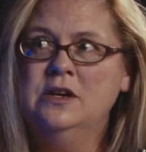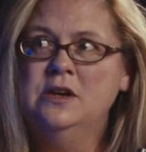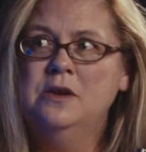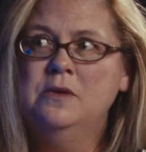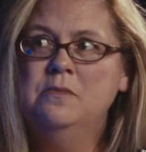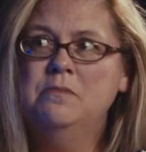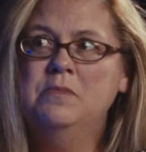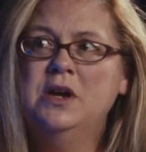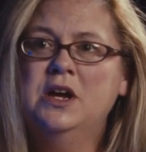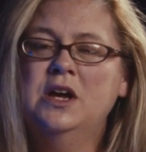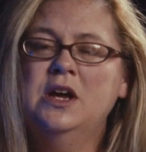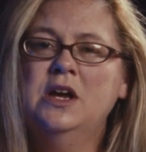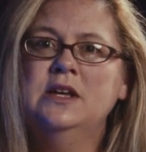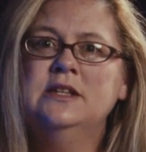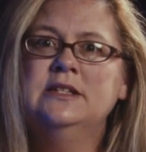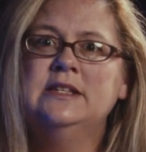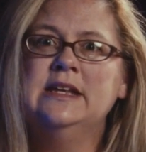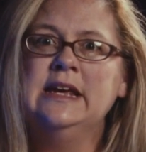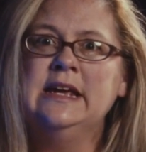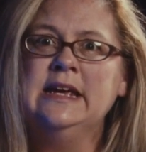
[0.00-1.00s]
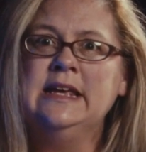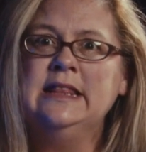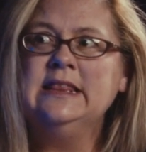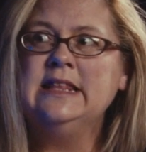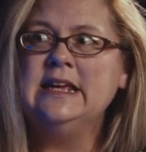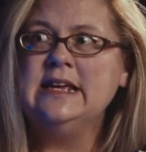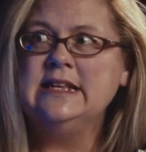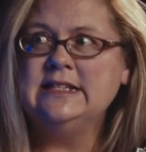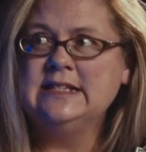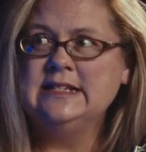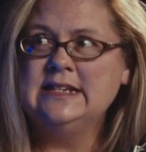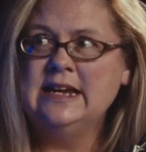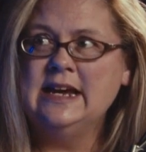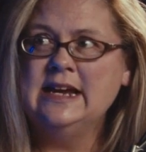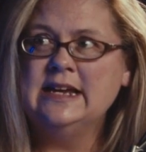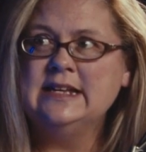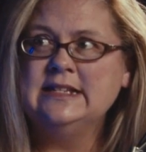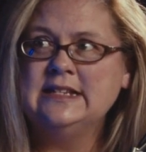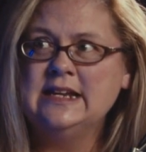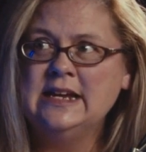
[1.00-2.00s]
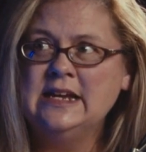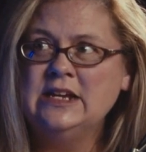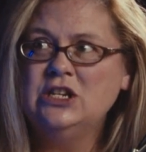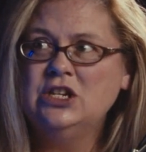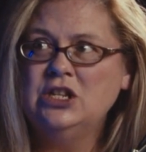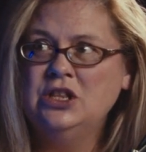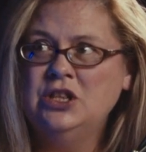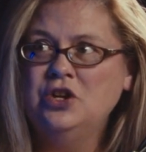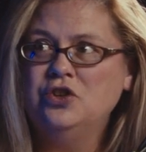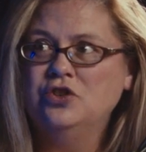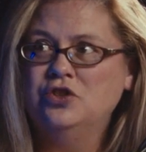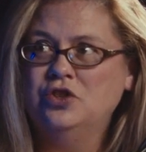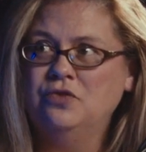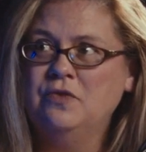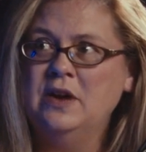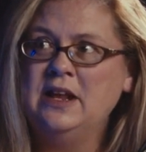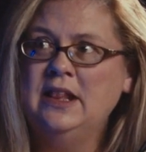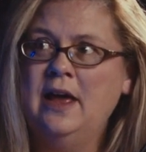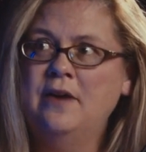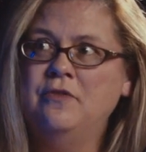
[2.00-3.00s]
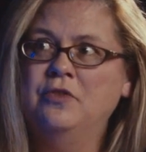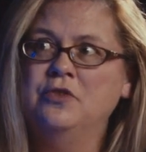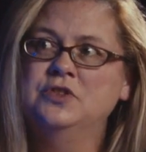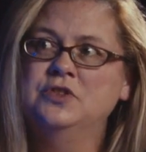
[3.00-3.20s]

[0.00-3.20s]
because in these tests it there's three levels.